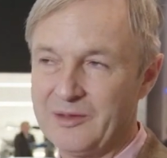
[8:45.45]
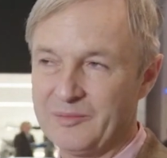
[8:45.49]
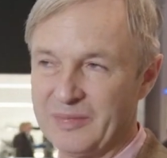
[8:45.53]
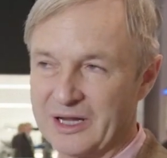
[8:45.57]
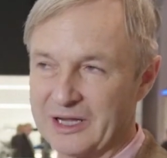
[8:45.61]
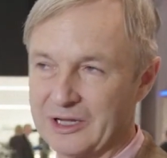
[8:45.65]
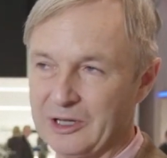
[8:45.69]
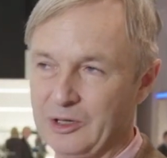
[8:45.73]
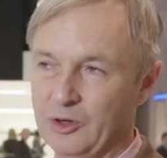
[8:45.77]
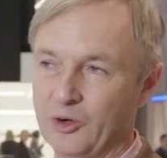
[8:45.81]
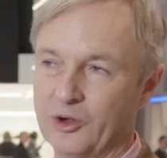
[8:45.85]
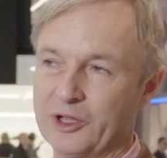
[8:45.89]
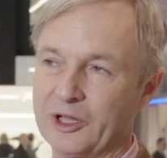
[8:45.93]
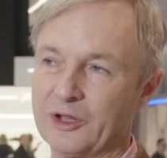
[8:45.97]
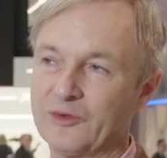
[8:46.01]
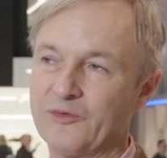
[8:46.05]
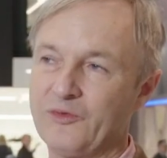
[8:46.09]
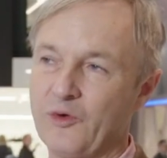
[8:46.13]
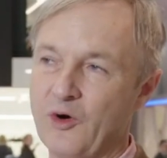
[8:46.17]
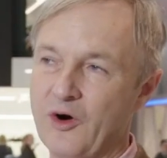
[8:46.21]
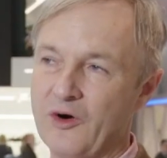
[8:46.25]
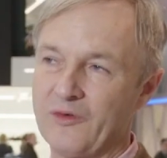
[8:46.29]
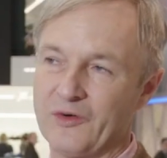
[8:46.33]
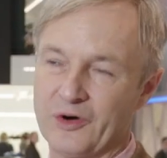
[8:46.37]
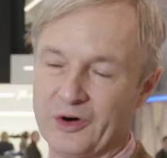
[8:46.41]
but looking
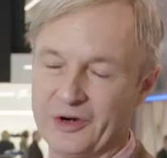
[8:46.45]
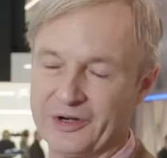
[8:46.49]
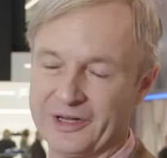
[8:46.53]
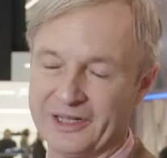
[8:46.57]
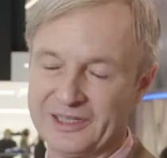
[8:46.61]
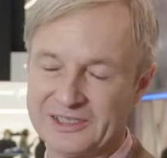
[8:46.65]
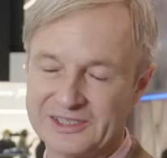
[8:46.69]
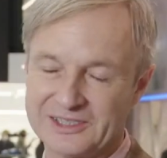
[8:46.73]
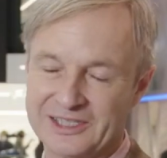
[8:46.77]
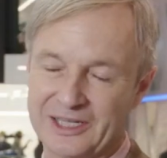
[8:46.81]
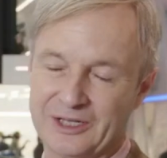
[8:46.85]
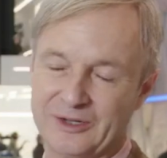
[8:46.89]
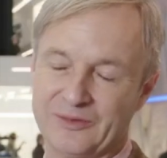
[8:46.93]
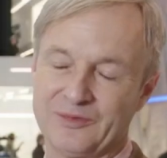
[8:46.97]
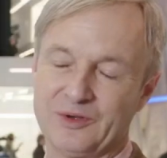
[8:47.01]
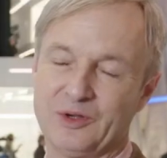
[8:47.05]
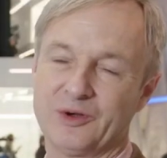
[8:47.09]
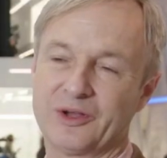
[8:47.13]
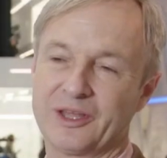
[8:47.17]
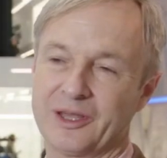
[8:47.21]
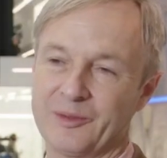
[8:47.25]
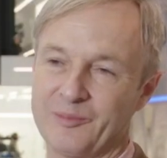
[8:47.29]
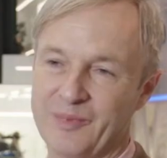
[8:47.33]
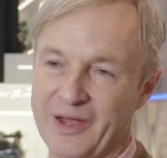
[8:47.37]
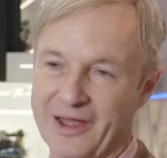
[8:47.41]
forward instead of
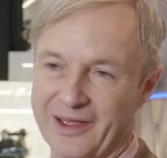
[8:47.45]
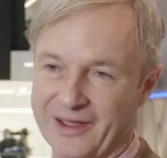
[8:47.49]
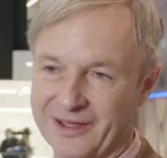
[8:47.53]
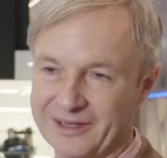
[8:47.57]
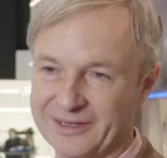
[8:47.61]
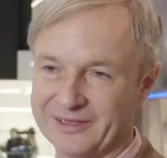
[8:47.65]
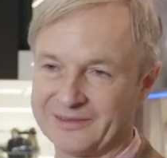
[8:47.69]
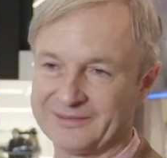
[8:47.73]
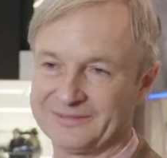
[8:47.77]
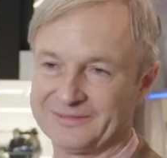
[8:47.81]
looking back.